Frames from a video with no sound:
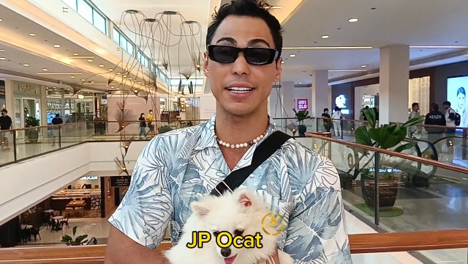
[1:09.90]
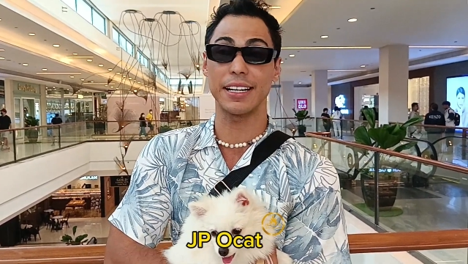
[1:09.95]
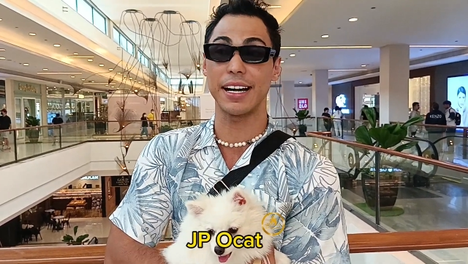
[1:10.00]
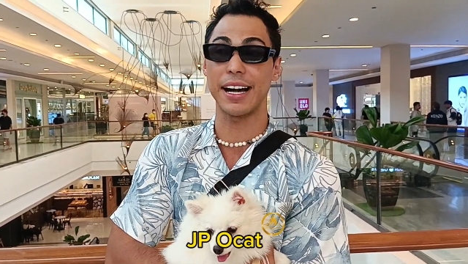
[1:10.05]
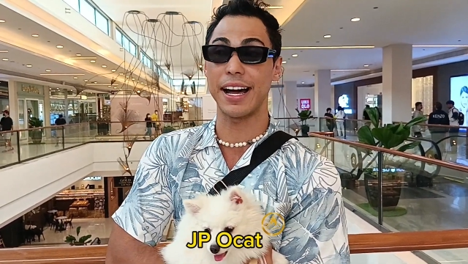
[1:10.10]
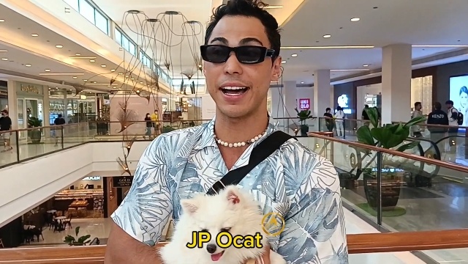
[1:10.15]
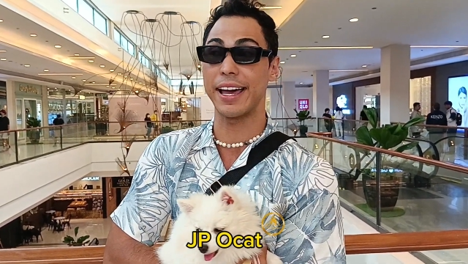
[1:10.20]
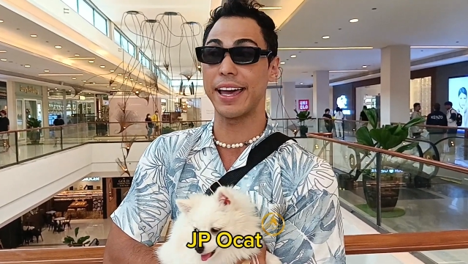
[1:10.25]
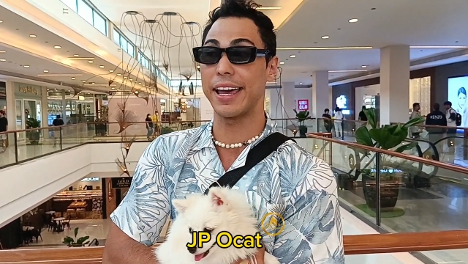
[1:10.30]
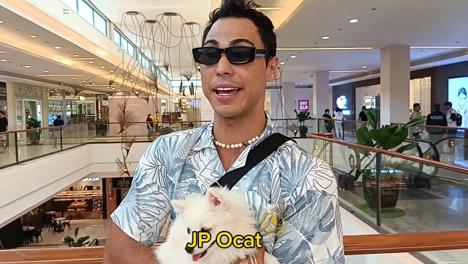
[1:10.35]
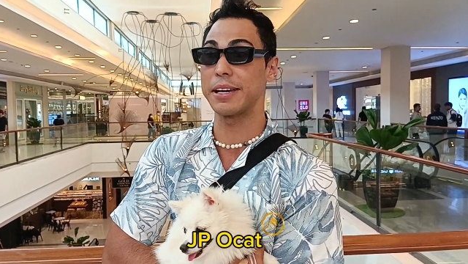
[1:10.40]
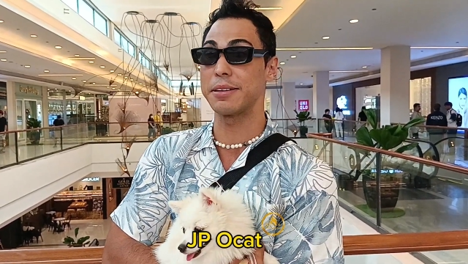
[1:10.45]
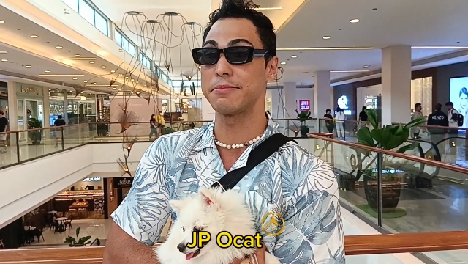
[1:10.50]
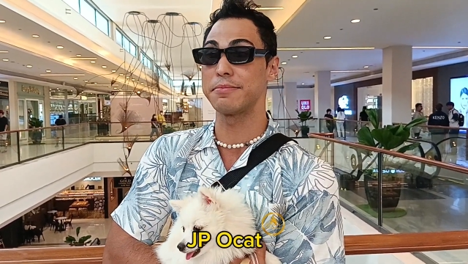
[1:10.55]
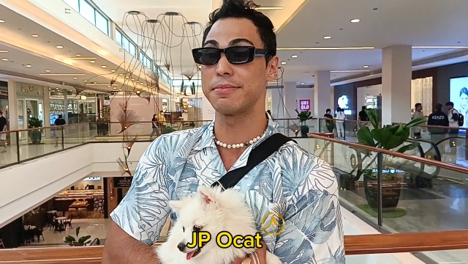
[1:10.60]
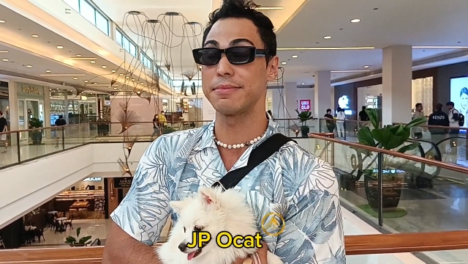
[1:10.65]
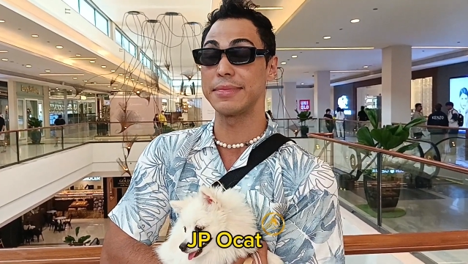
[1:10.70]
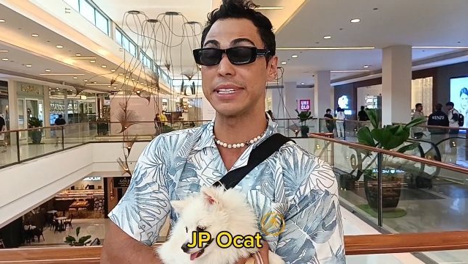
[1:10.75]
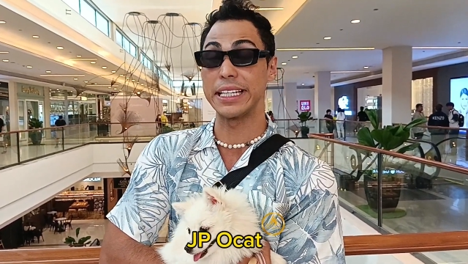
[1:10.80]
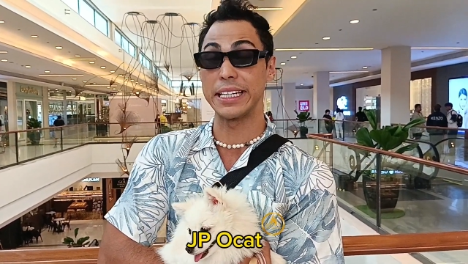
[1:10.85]
I
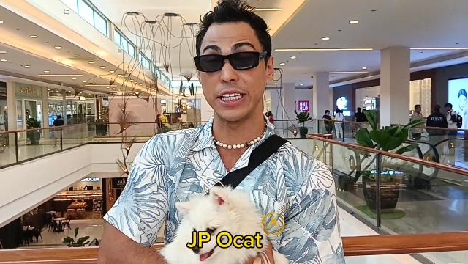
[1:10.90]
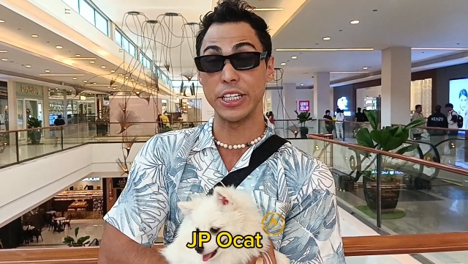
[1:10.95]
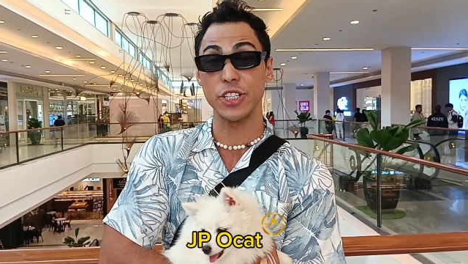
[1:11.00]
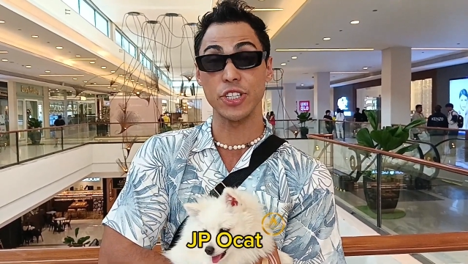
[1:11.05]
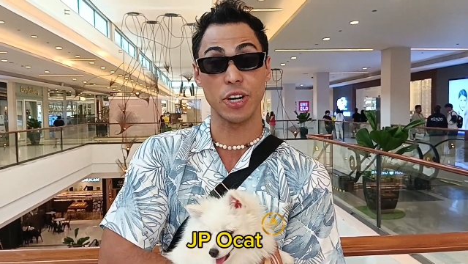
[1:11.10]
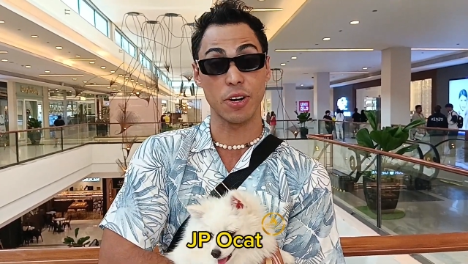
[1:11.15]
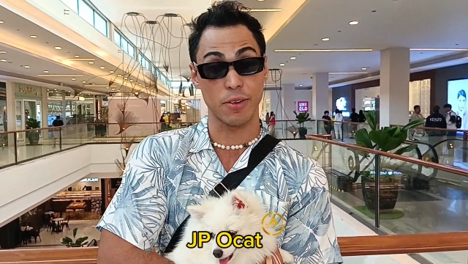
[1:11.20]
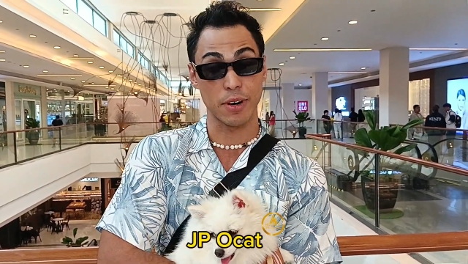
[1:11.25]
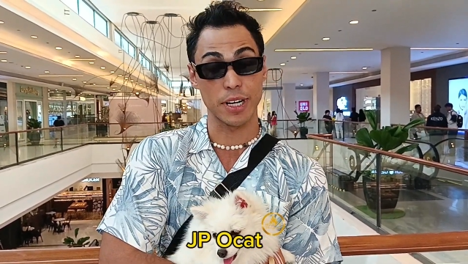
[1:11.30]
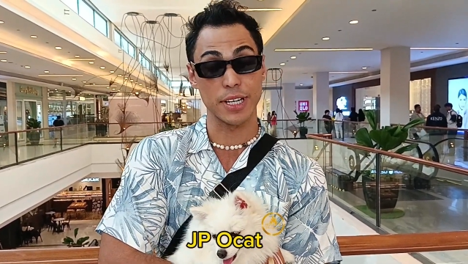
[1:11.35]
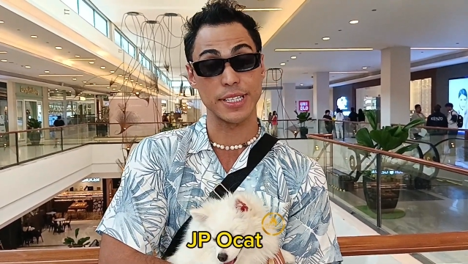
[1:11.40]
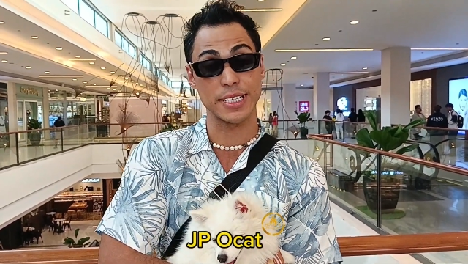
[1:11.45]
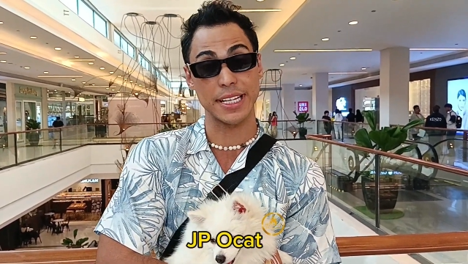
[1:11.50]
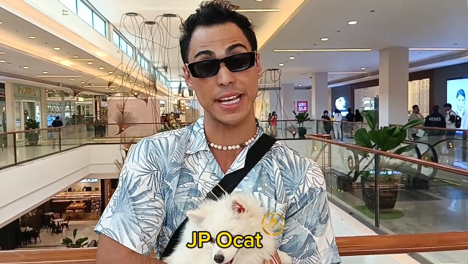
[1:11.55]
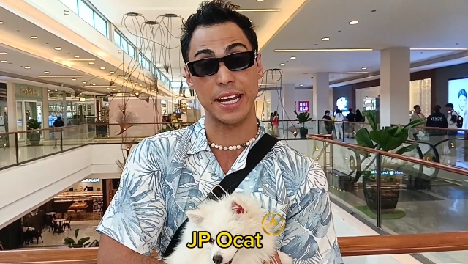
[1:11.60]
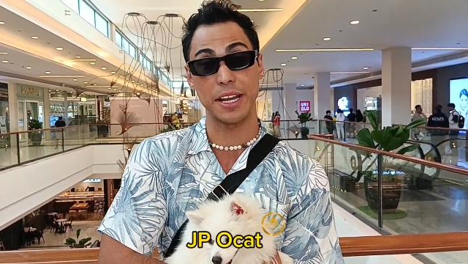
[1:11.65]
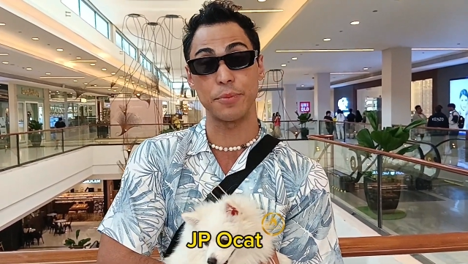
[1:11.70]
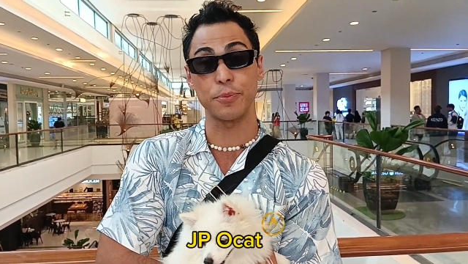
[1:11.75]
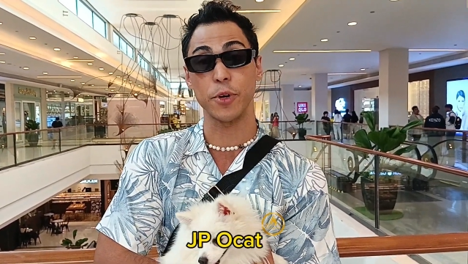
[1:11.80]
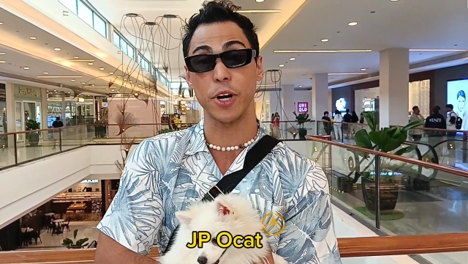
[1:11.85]
am leaning towards
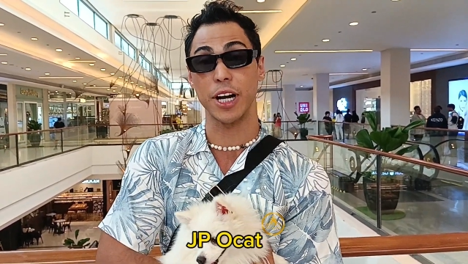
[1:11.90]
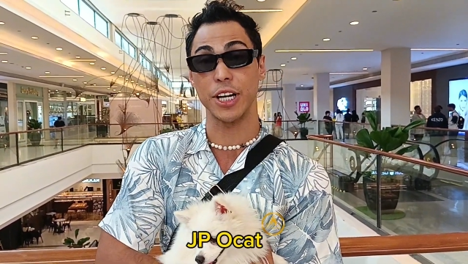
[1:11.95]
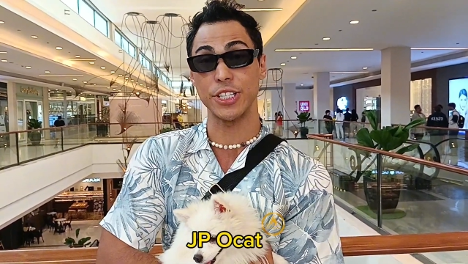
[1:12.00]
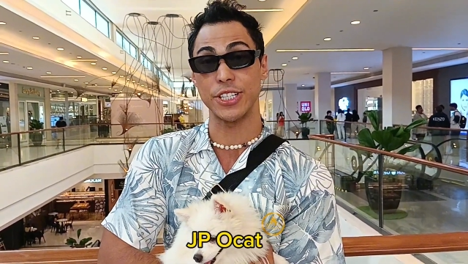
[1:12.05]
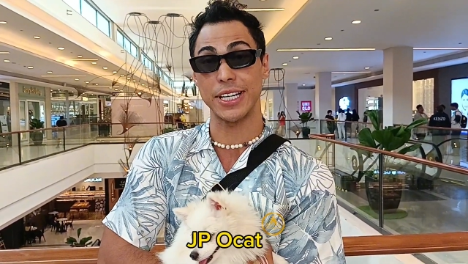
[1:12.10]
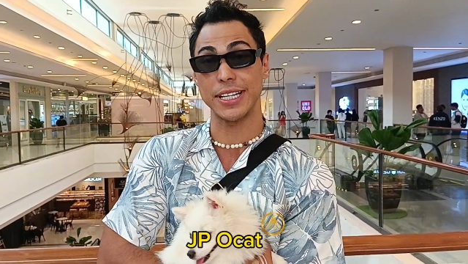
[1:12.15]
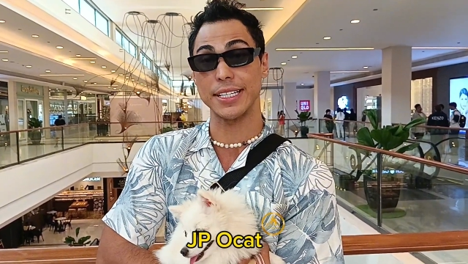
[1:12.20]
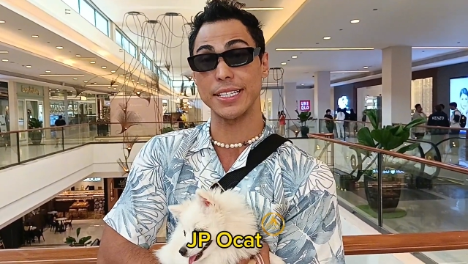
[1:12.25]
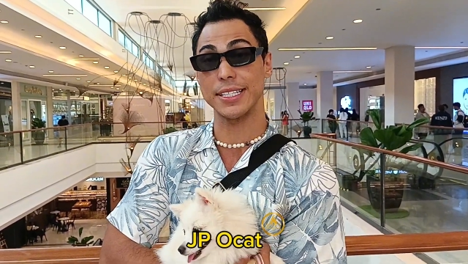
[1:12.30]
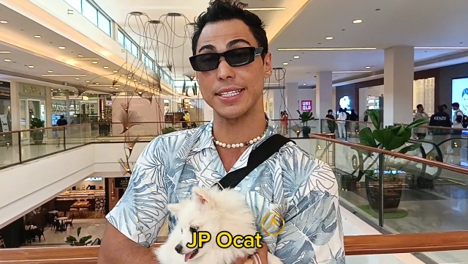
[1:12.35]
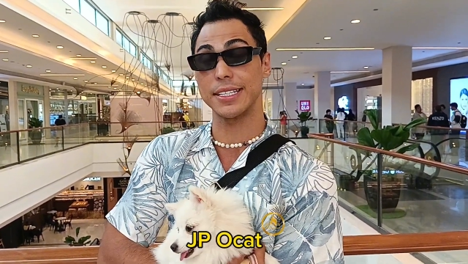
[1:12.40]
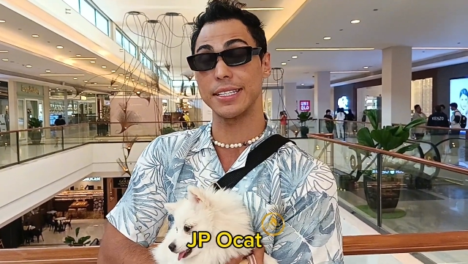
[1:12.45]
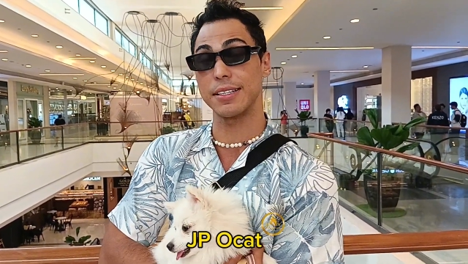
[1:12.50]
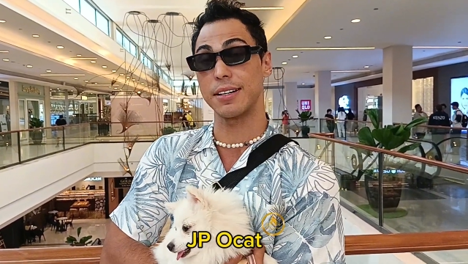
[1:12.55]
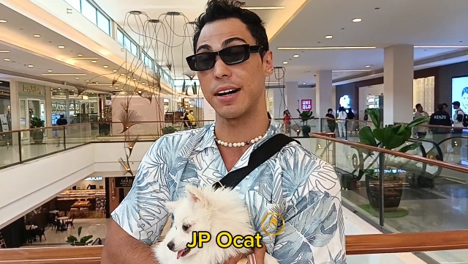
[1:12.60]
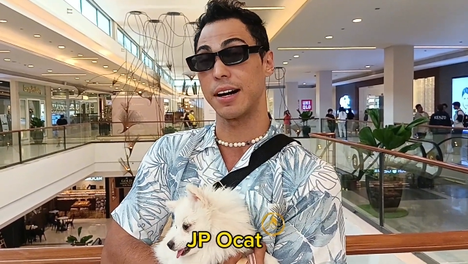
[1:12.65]
getting projects,